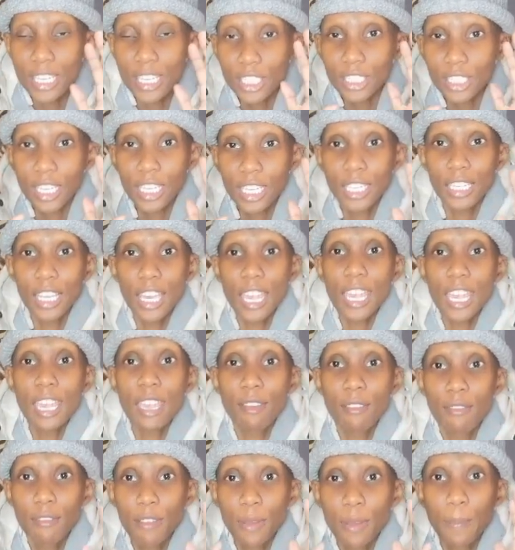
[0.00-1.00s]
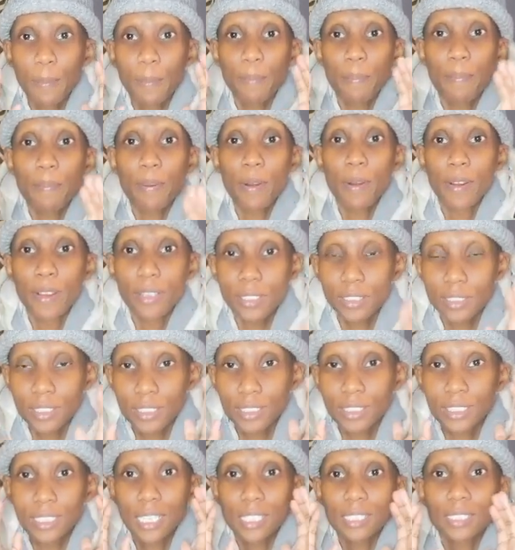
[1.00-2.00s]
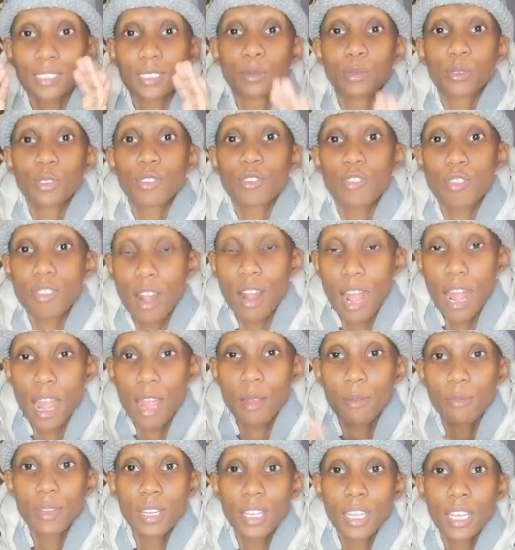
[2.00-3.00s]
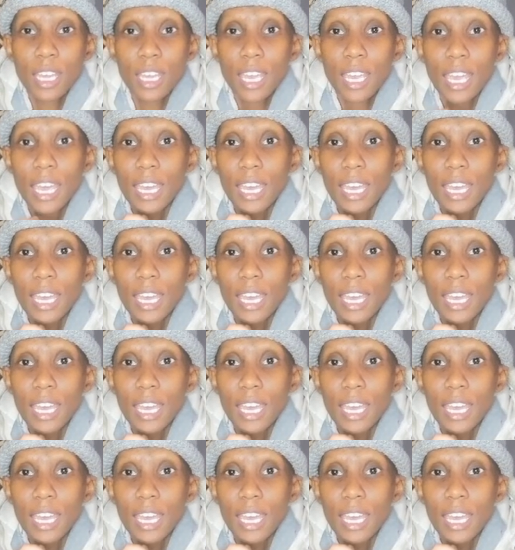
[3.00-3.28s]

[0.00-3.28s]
each and every person that subscribed